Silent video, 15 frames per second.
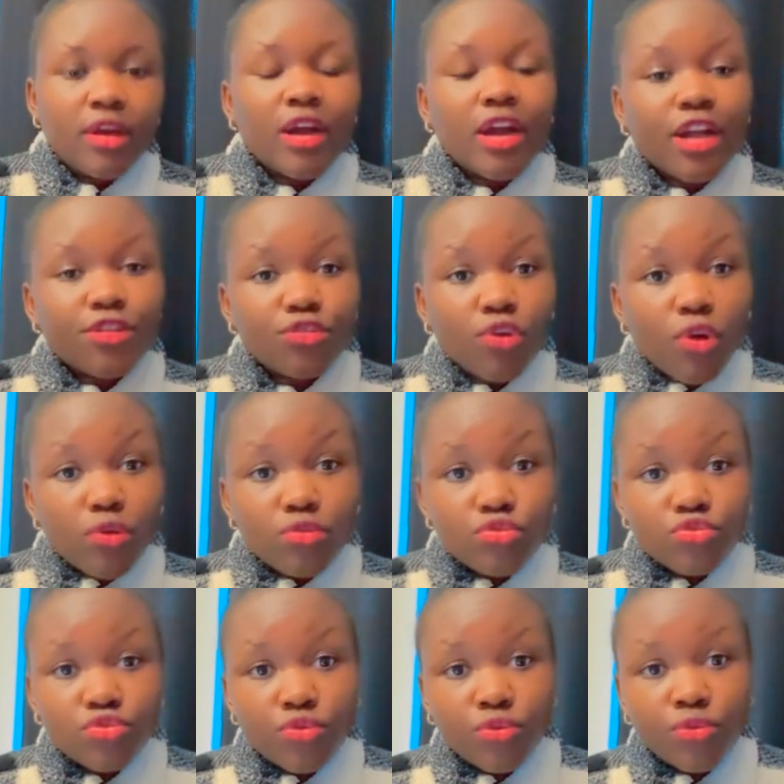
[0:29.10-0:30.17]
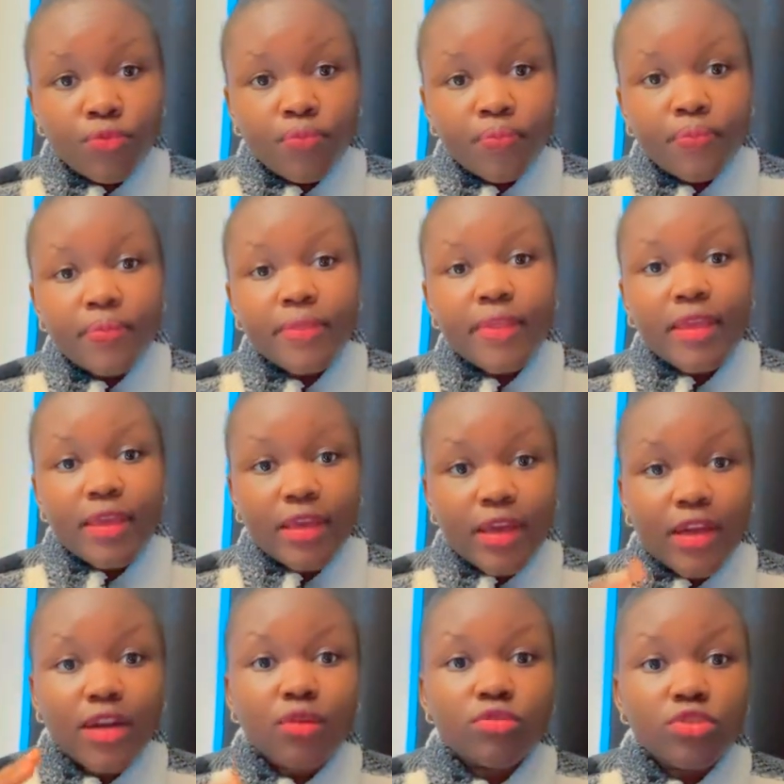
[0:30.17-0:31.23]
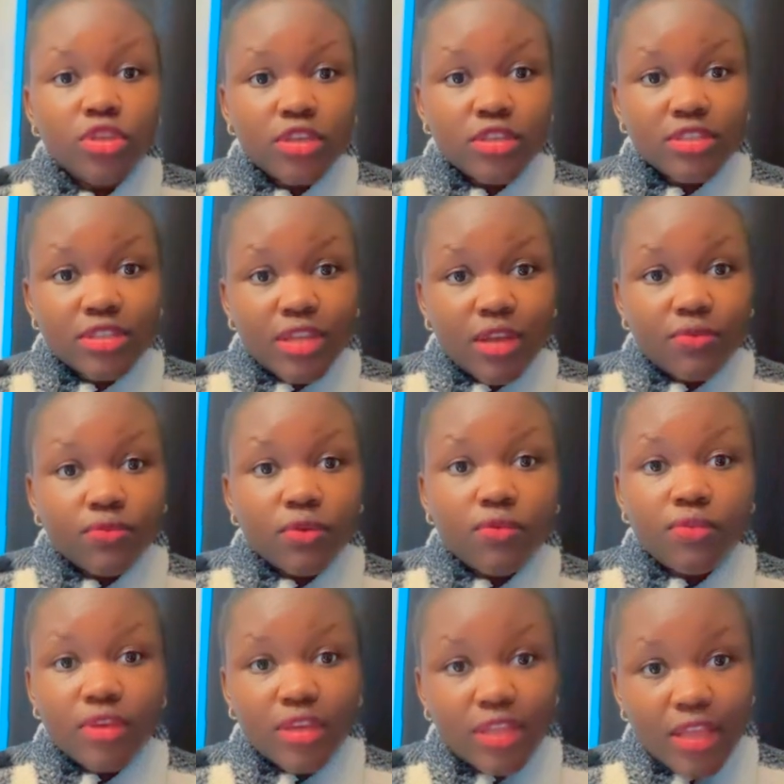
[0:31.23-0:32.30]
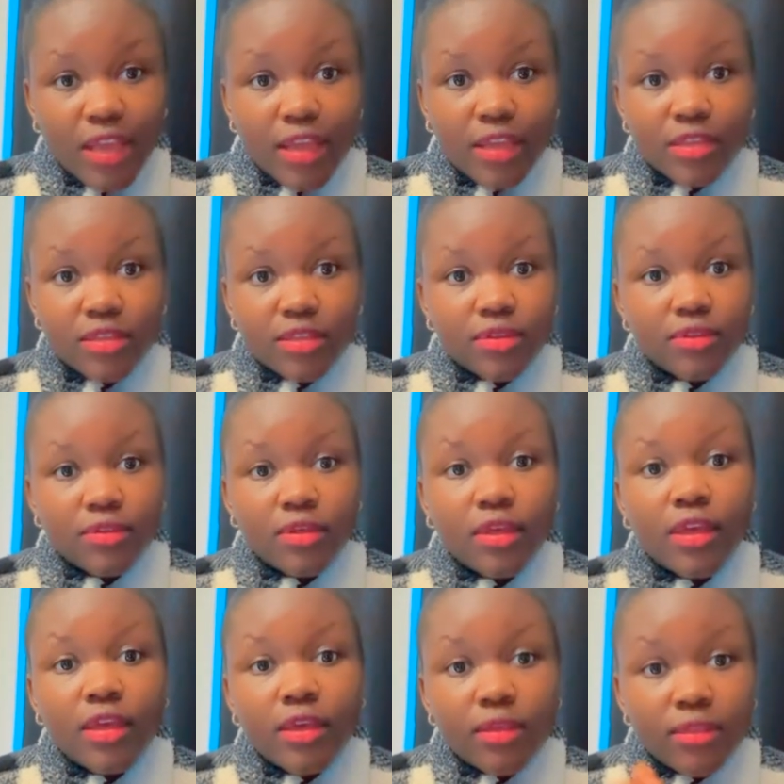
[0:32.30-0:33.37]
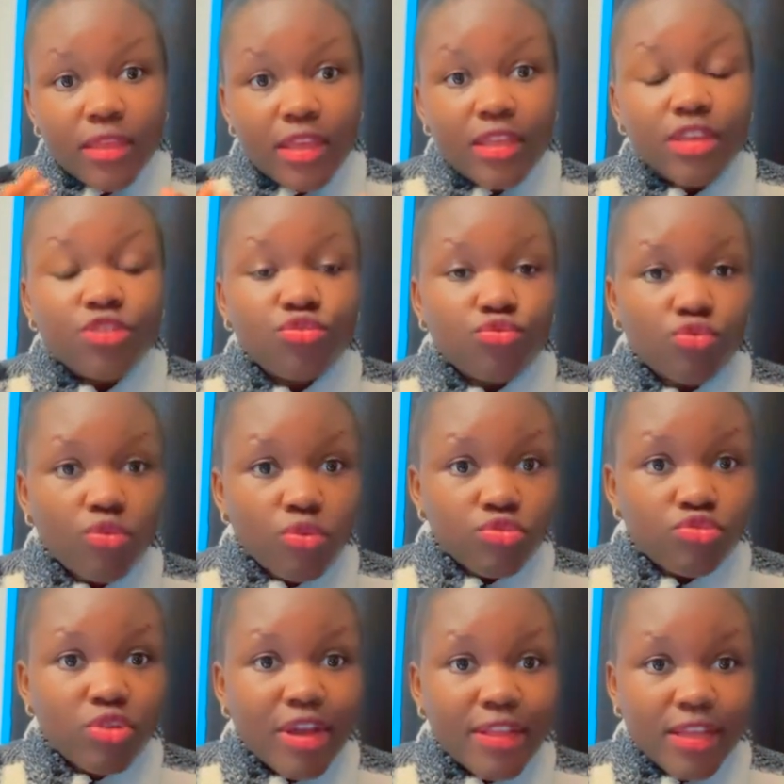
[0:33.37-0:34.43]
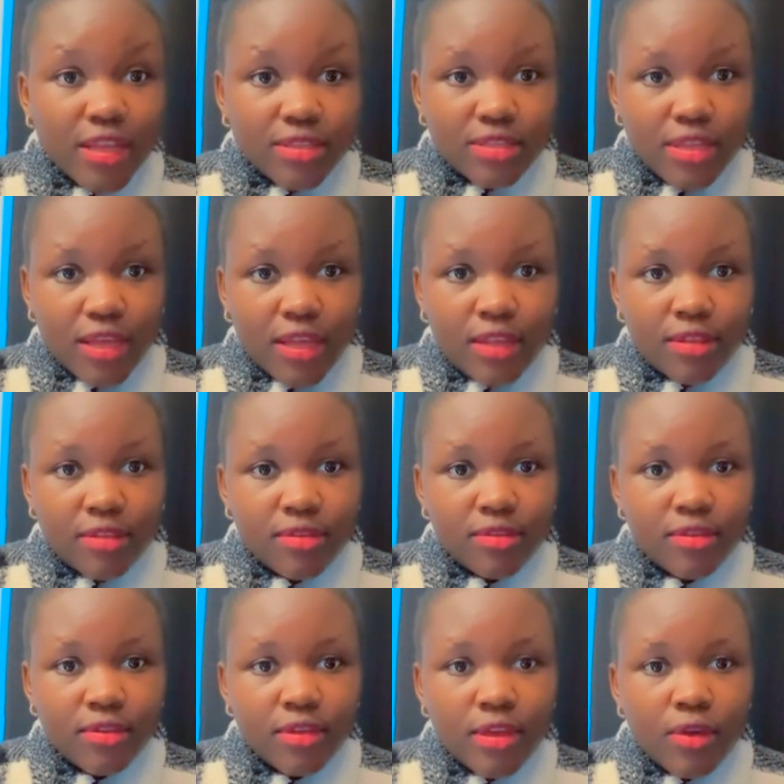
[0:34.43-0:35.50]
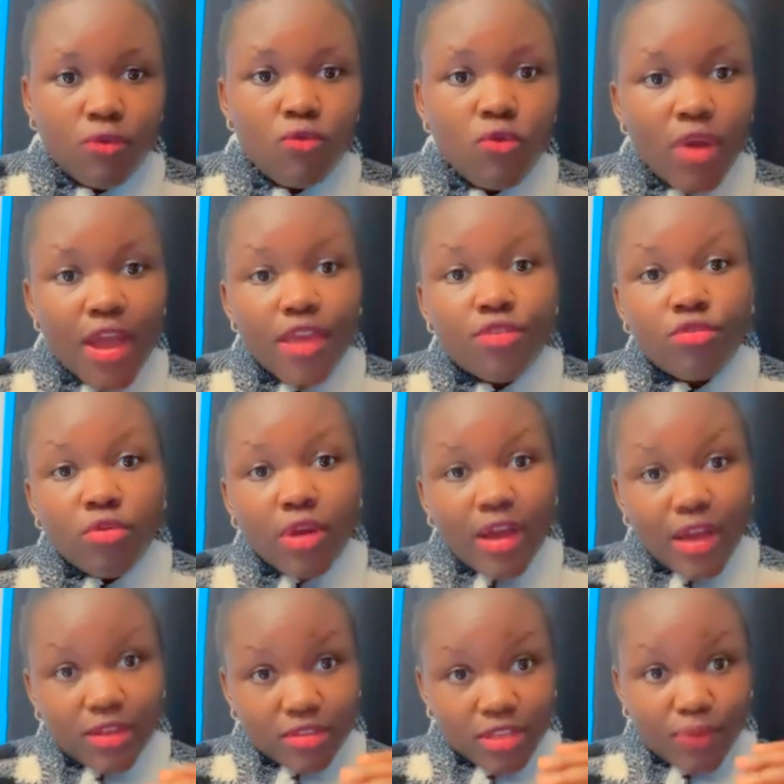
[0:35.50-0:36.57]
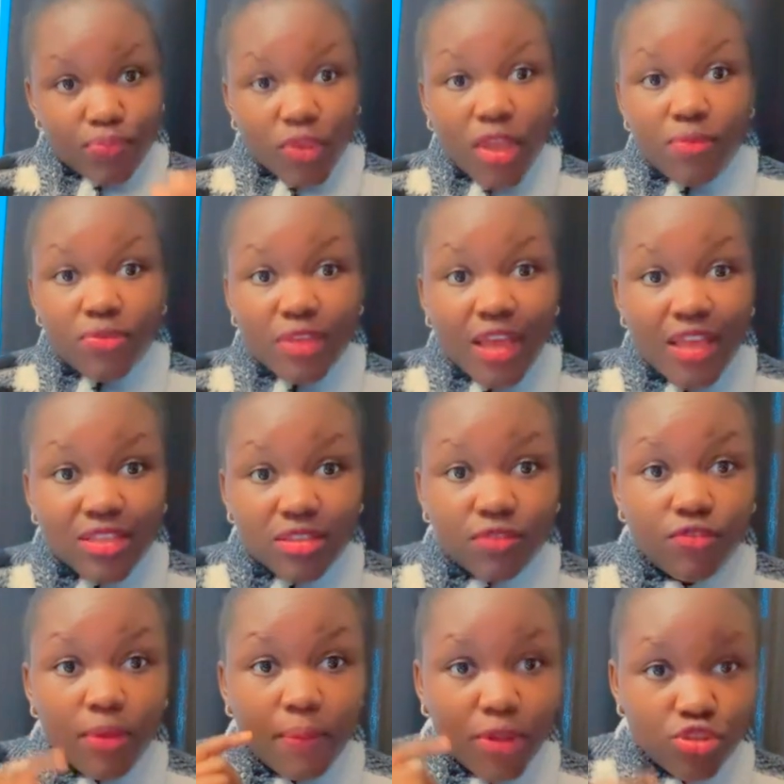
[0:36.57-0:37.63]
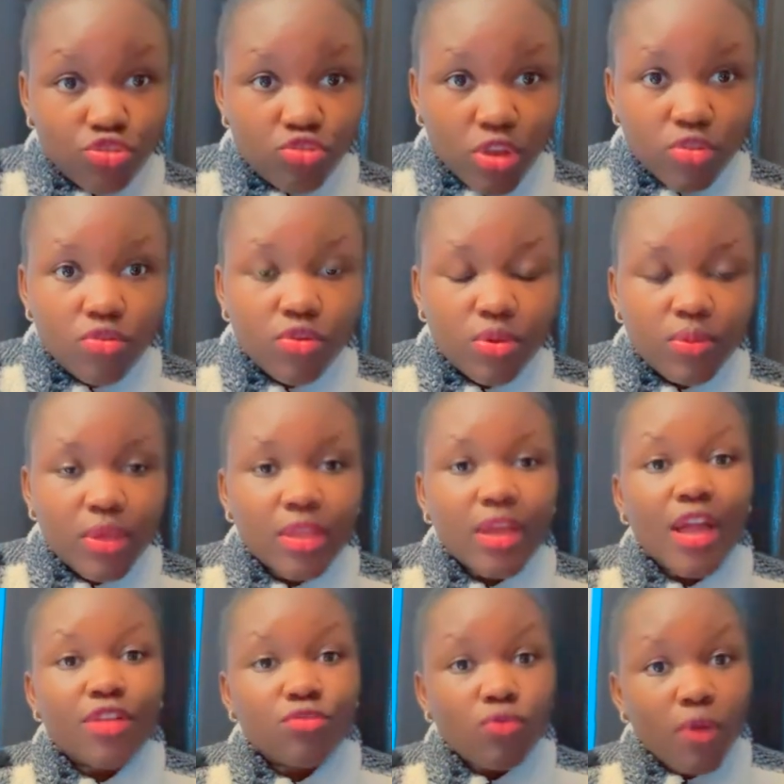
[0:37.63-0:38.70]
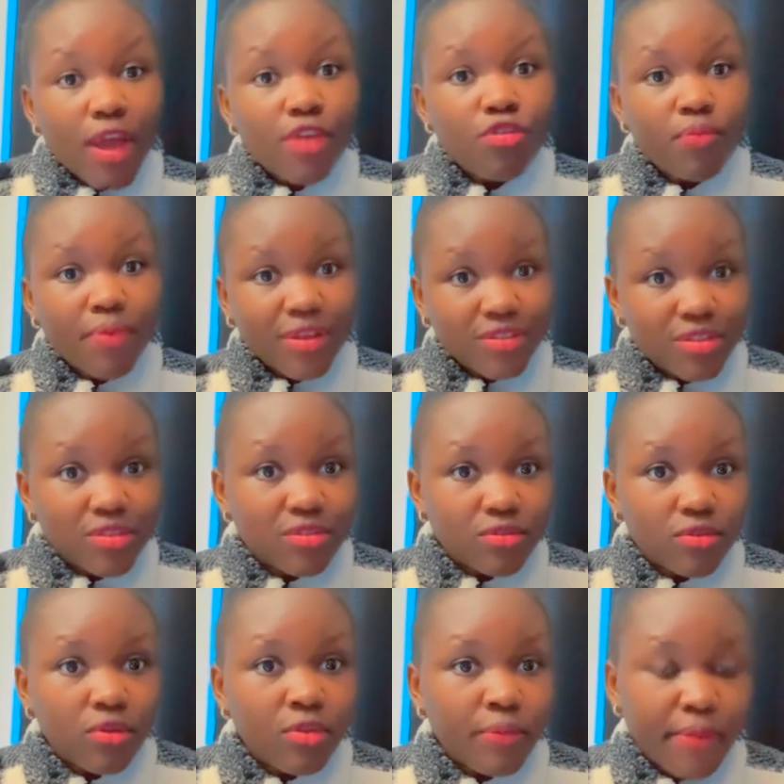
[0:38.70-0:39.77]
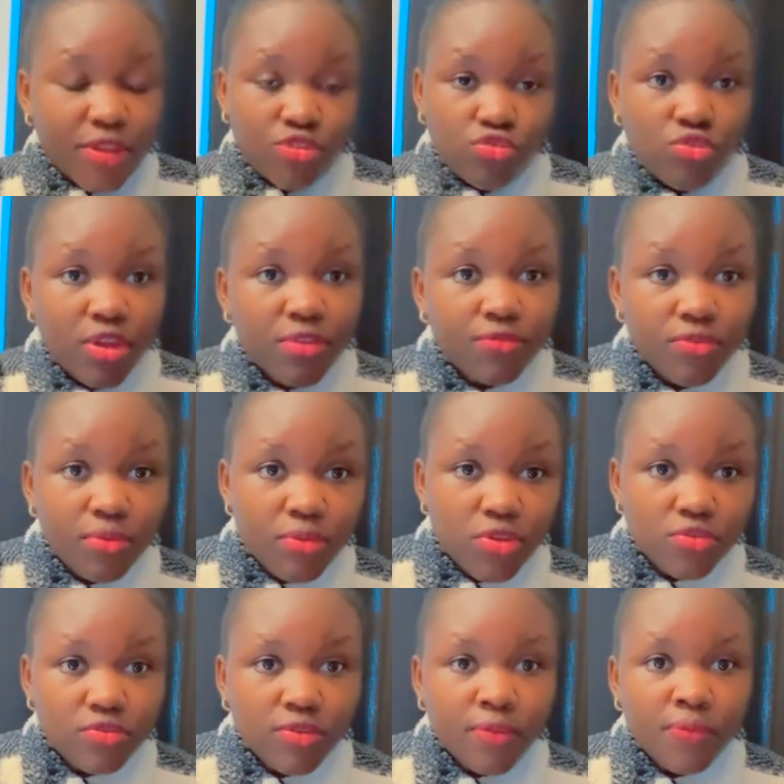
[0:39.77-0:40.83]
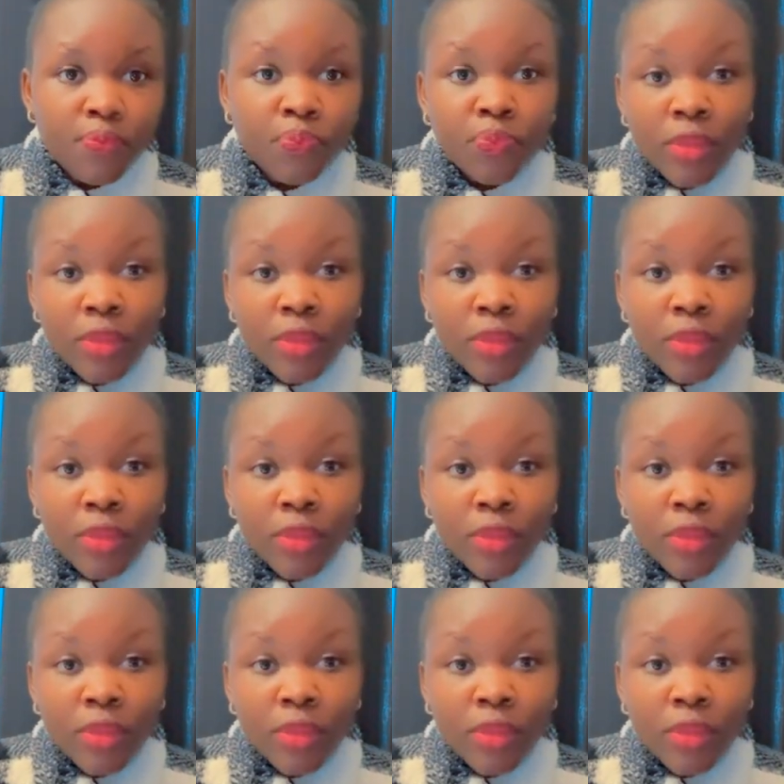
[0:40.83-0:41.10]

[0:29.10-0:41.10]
And also, the accounting staff of the client, they need to also understand why you sometimes ask for a particular document and why you persist on a particular information.